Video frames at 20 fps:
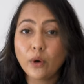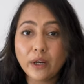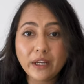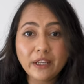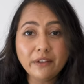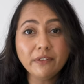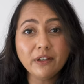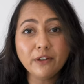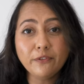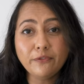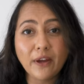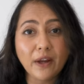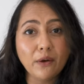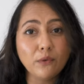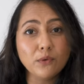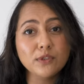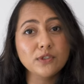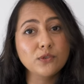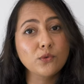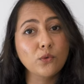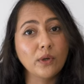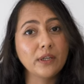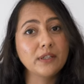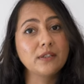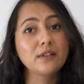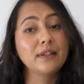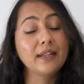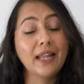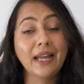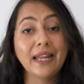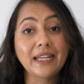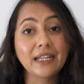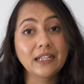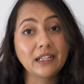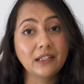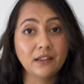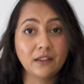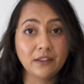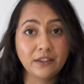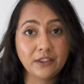or even if I was going to like
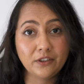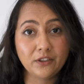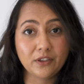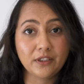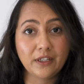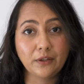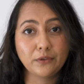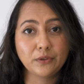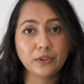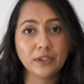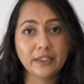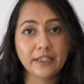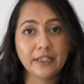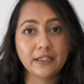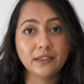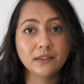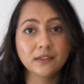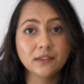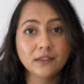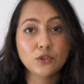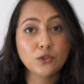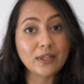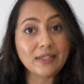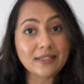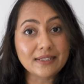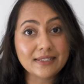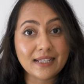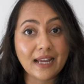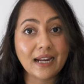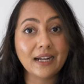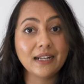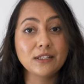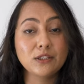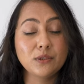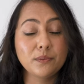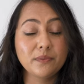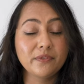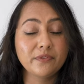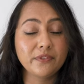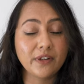it a year down the lane. So I decided
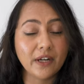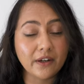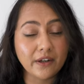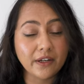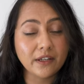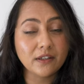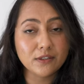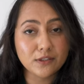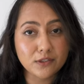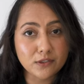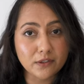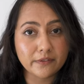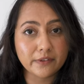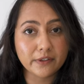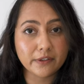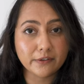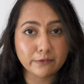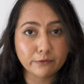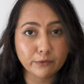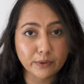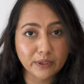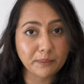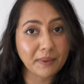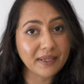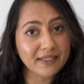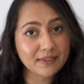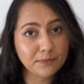to be very conservative with my